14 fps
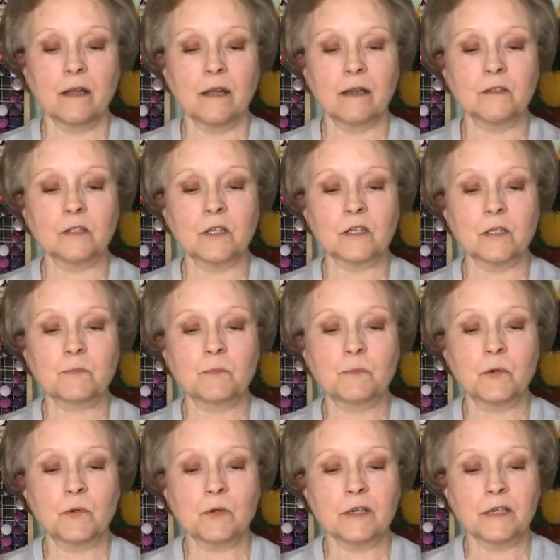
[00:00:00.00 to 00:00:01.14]
And just
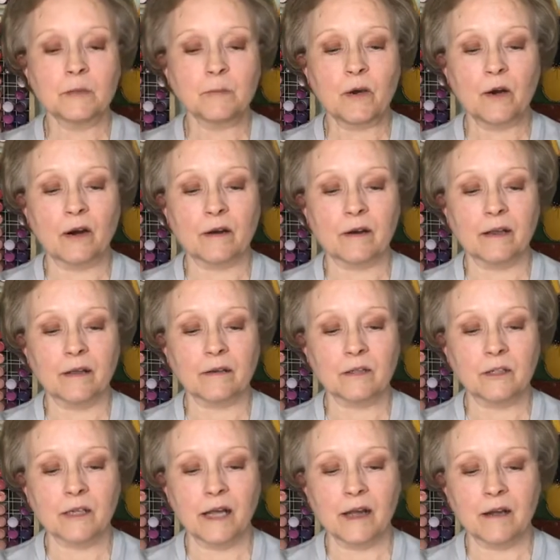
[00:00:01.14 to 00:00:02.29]
pull it apart and
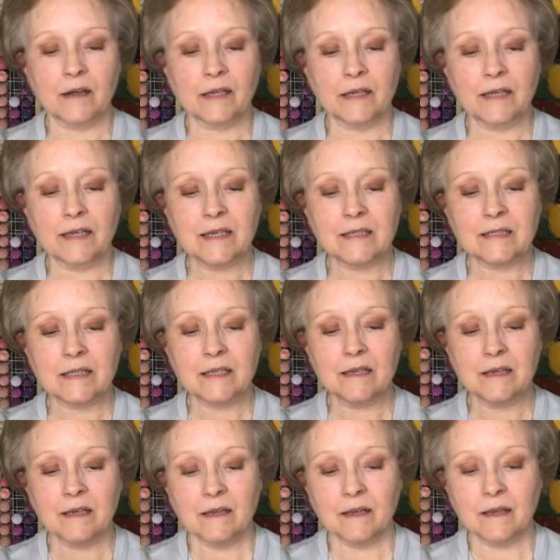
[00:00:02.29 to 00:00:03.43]
look how easy
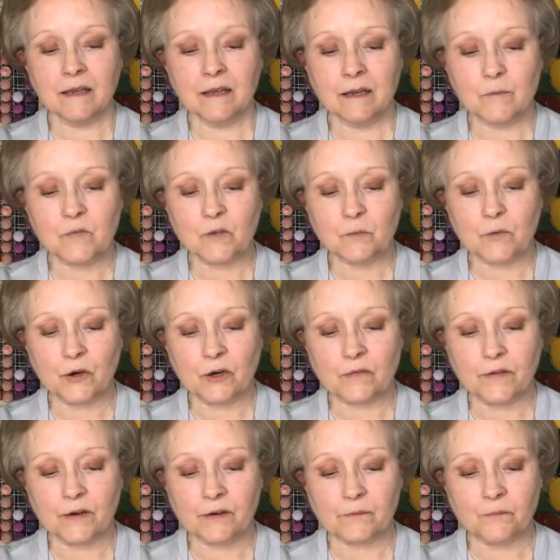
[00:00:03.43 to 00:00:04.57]
it comes apart
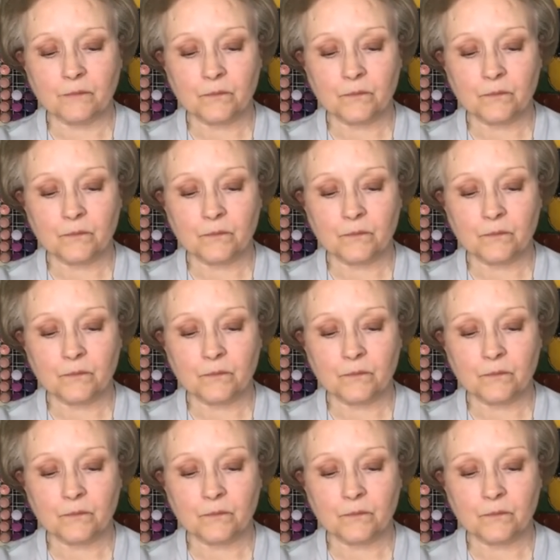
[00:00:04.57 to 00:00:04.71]
there.